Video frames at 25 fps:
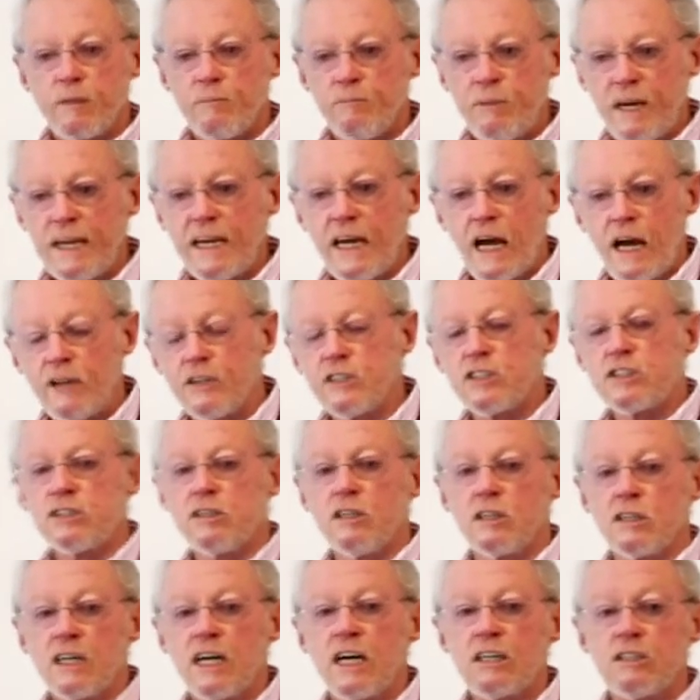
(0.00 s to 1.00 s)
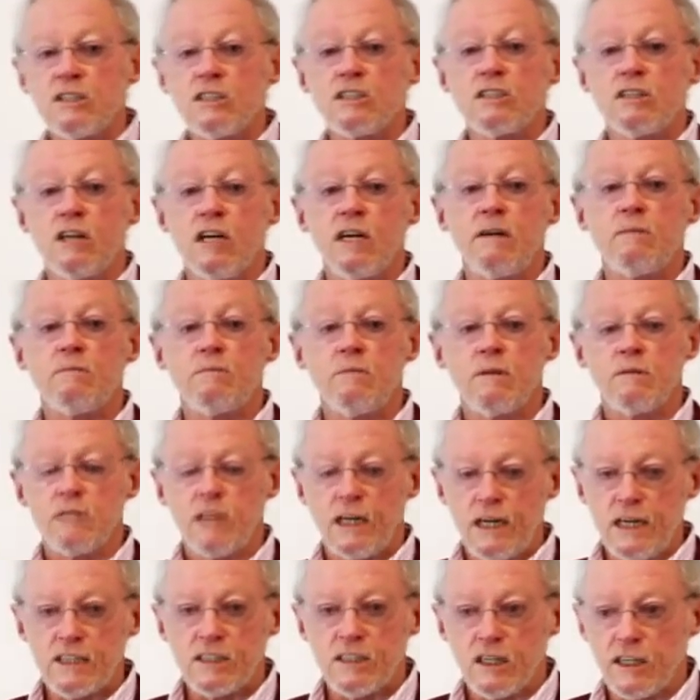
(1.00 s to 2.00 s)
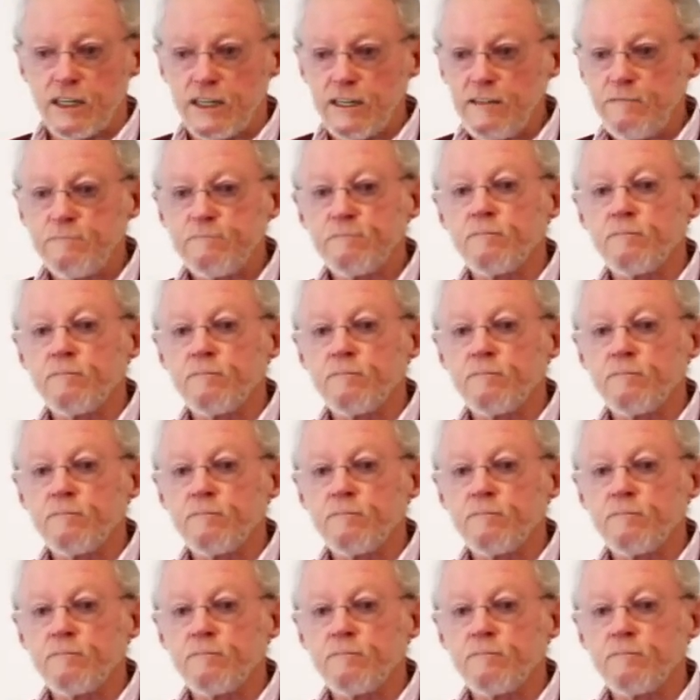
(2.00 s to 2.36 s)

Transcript: being able to get to sleep easily,